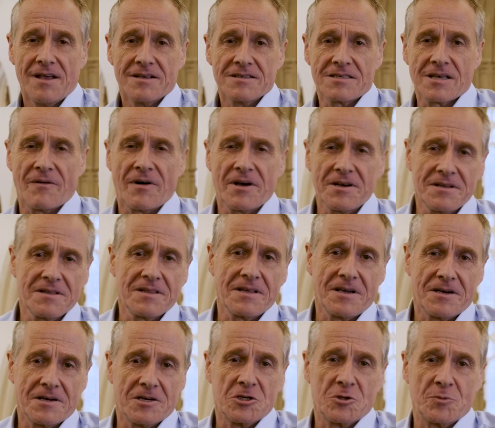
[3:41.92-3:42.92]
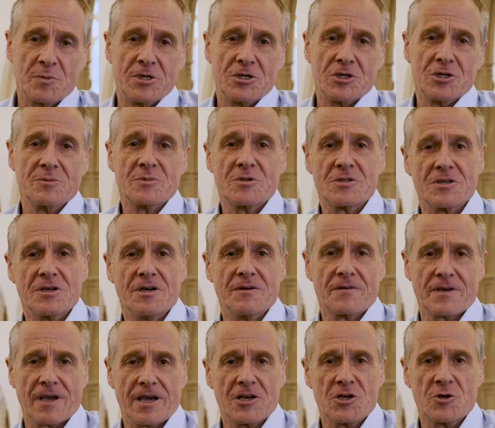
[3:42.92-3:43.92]
So under the Archbishops
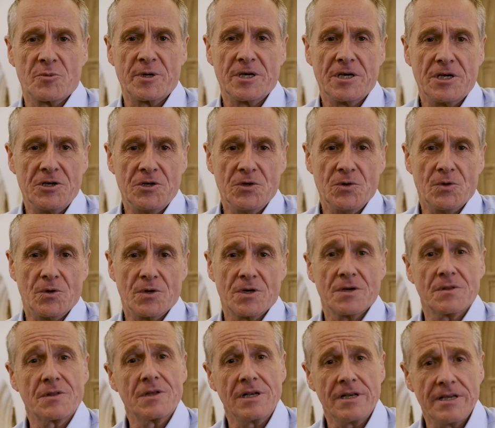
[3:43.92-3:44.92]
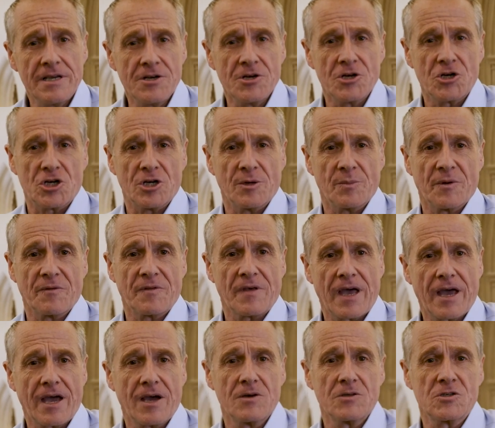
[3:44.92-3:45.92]
of Canterbury and York, the leadership of
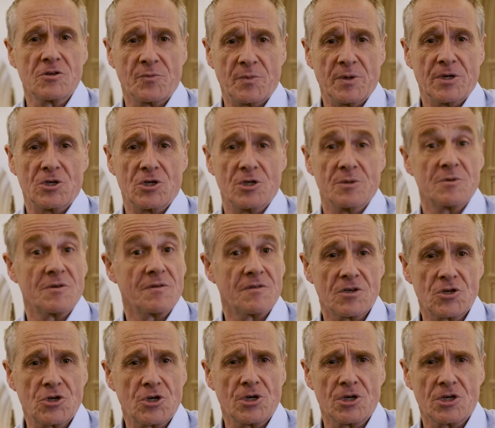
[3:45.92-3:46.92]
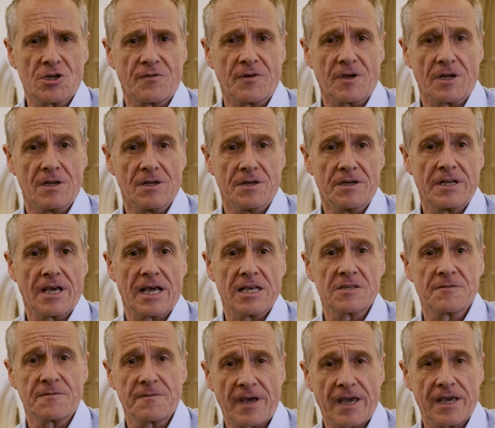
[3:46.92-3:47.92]
the House of Bishops of the Church of England
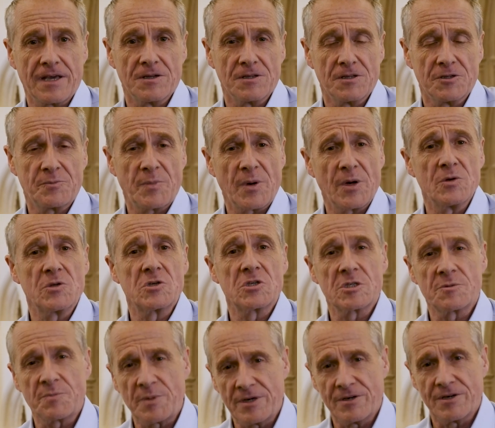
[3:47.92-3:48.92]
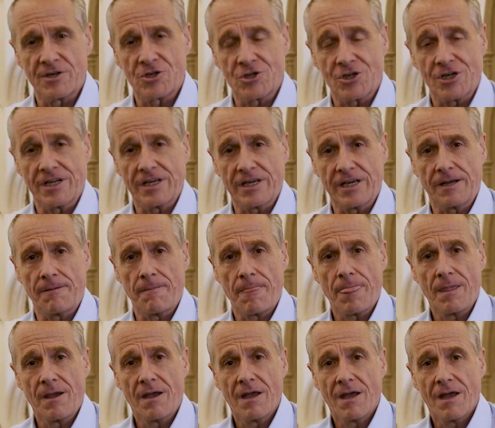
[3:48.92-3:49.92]
has failed both spiritually
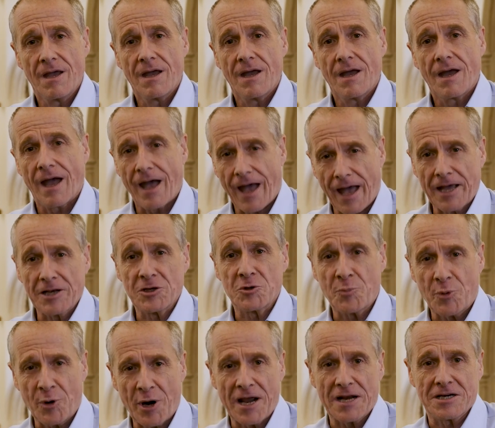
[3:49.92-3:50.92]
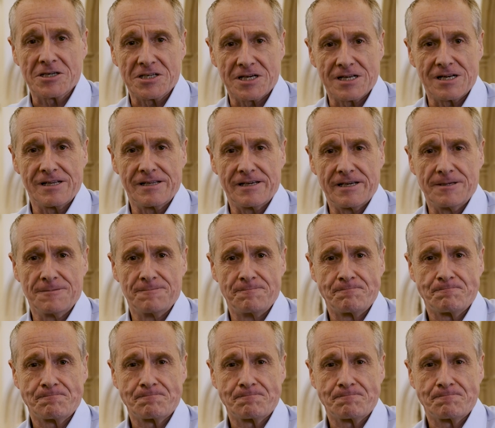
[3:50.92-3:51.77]
and practically.